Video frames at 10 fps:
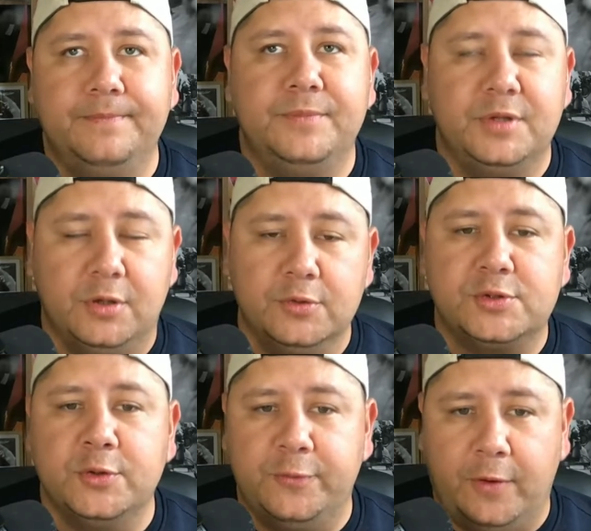go
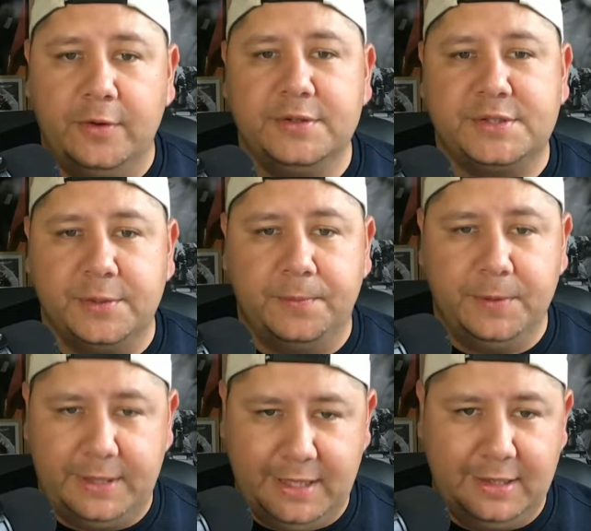so far as to
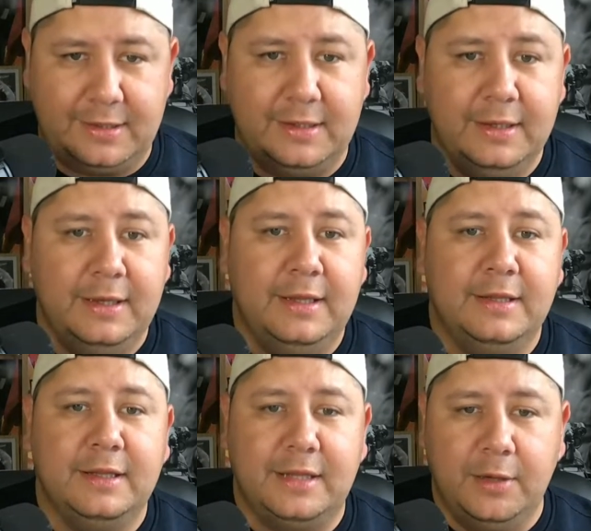predict
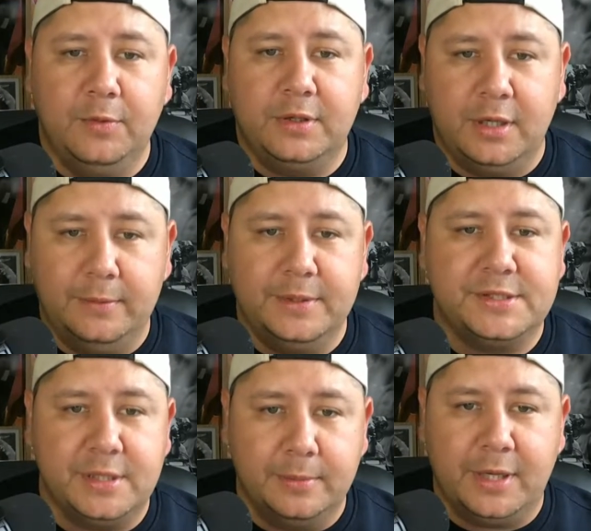that they would come to
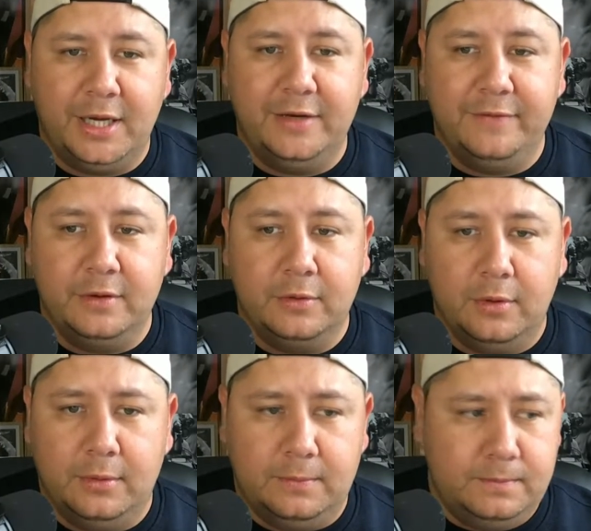some kind of an
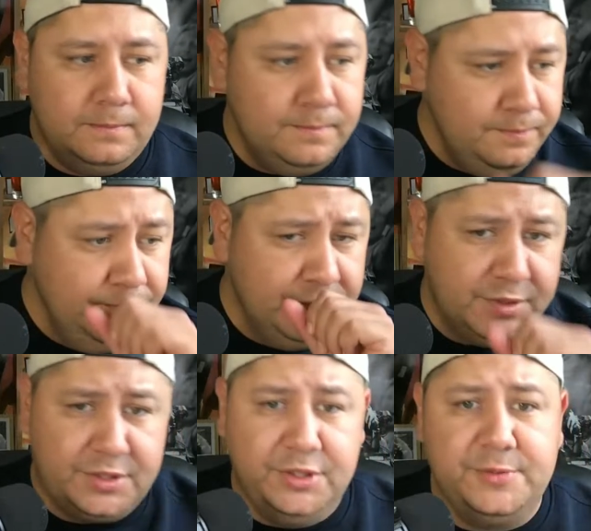
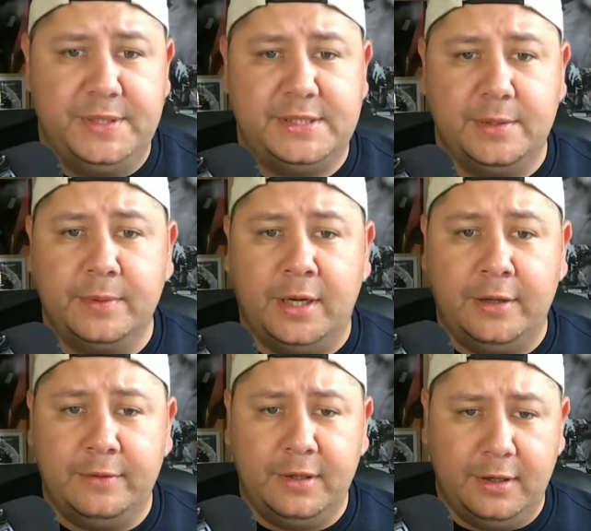excuse me, some
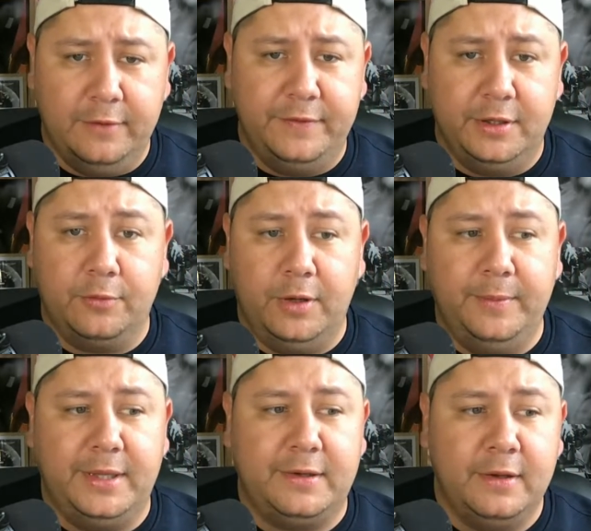kind of an
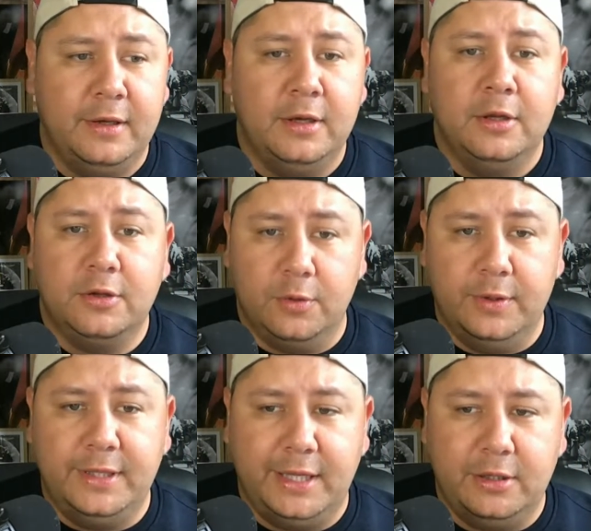agreement
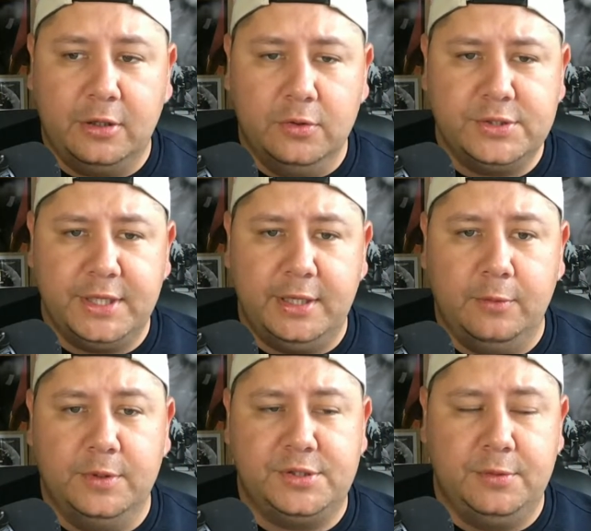during that
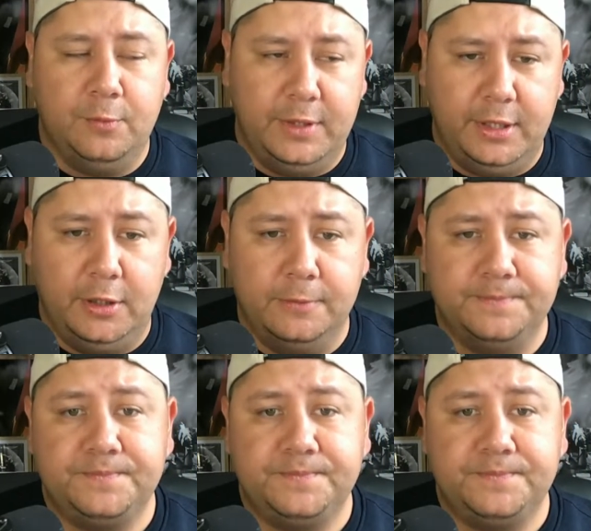negotiating window